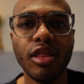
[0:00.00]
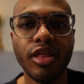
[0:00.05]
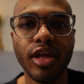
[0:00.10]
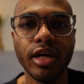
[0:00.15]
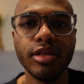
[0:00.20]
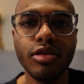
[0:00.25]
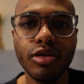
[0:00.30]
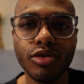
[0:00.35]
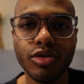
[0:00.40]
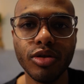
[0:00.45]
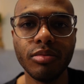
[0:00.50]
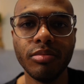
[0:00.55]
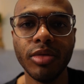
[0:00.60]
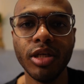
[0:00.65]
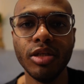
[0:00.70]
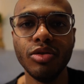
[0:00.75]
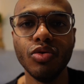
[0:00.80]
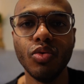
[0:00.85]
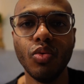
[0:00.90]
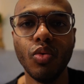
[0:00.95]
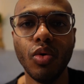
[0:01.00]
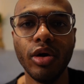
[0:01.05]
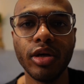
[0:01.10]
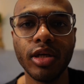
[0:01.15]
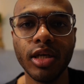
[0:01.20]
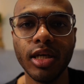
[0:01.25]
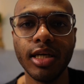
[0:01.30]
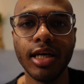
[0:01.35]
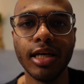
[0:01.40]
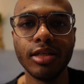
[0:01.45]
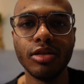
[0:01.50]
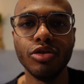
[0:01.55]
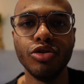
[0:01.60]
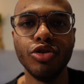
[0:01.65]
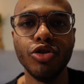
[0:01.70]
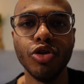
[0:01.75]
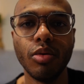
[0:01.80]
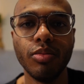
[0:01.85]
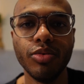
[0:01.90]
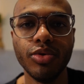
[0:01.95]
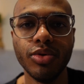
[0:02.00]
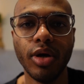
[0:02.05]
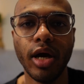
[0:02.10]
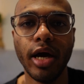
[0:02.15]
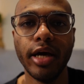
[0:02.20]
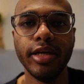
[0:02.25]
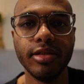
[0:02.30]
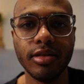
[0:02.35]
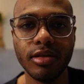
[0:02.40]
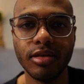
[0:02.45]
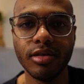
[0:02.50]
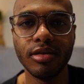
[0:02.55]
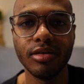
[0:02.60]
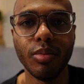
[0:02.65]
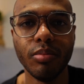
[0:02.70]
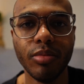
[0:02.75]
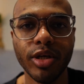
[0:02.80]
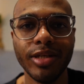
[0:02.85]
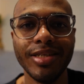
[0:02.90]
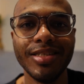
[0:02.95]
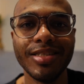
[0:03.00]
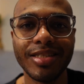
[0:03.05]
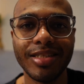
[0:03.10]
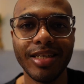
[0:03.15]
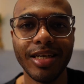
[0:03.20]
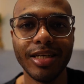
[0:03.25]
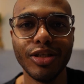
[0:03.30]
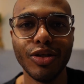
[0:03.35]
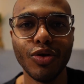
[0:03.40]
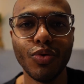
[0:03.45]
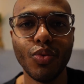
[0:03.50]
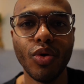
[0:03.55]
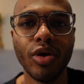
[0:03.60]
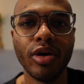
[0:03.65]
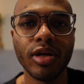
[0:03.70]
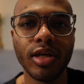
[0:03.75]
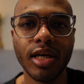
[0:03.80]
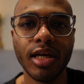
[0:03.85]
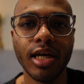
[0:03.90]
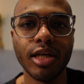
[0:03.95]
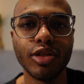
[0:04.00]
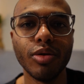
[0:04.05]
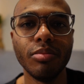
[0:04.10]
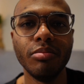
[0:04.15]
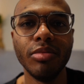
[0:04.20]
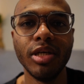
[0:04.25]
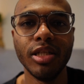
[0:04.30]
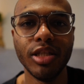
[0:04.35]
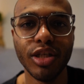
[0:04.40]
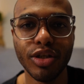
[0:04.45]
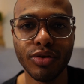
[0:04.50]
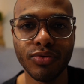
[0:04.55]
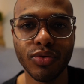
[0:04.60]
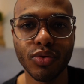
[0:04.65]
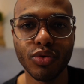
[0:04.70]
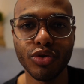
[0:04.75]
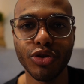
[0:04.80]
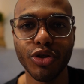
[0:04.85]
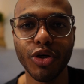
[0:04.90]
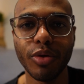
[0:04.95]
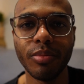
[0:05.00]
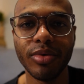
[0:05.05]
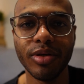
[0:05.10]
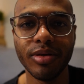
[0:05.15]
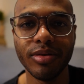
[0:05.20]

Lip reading: That doesn't mean you're working at a job you hate, but instead working at a meaningful job.